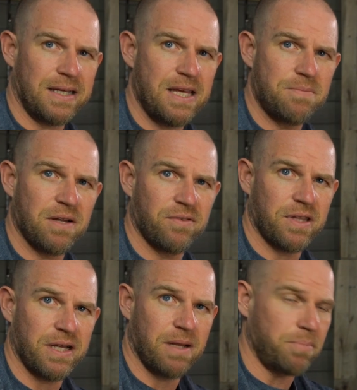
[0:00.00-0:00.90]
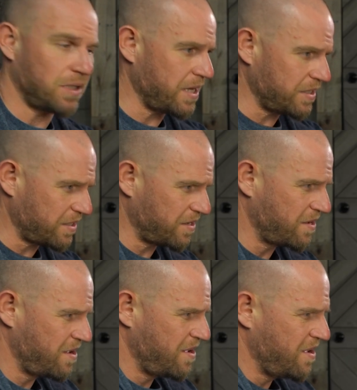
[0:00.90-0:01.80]
of keeps everything in place.
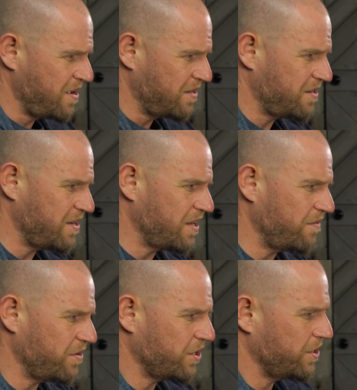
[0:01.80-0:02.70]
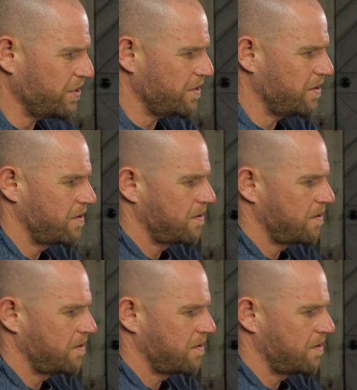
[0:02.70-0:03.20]
Give it a good